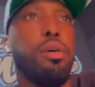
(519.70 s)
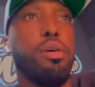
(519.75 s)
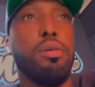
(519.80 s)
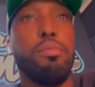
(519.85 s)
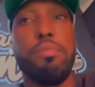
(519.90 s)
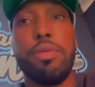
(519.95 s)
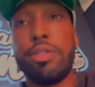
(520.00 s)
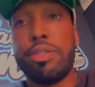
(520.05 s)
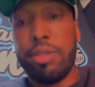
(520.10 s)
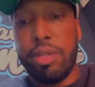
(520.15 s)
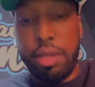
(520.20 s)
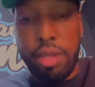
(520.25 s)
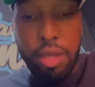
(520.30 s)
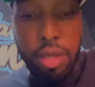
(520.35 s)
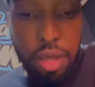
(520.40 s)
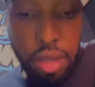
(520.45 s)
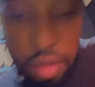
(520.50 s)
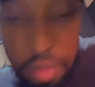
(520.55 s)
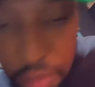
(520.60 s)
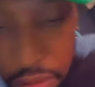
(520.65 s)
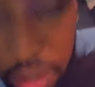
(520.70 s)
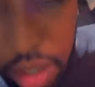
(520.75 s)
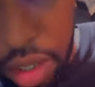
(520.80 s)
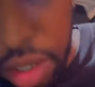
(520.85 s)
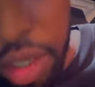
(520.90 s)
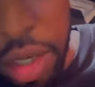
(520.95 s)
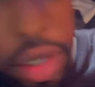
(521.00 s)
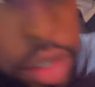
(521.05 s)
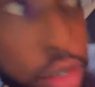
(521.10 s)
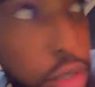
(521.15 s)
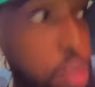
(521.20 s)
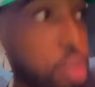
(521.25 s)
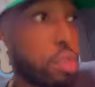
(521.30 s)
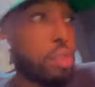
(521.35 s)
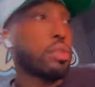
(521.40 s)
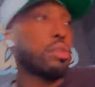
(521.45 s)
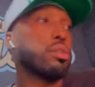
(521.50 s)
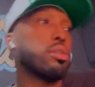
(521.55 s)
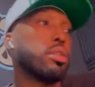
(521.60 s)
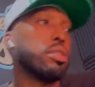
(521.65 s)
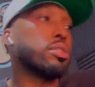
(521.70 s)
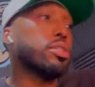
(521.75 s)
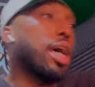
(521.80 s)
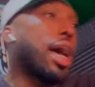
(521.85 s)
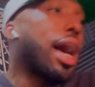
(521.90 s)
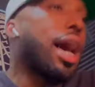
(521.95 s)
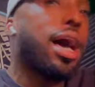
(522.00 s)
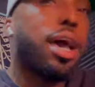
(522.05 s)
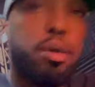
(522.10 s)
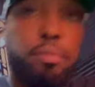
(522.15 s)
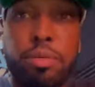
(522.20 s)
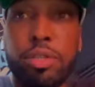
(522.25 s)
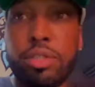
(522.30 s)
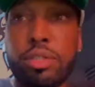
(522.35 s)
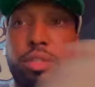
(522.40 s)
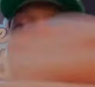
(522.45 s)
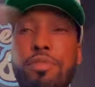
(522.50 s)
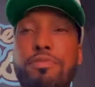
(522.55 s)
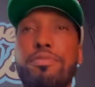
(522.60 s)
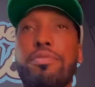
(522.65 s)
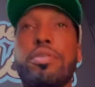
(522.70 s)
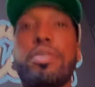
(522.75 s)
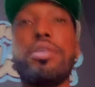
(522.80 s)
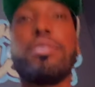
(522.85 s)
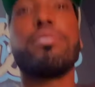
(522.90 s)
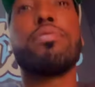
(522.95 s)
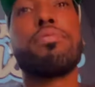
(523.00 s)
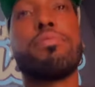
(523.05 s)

miss it again because the time is different.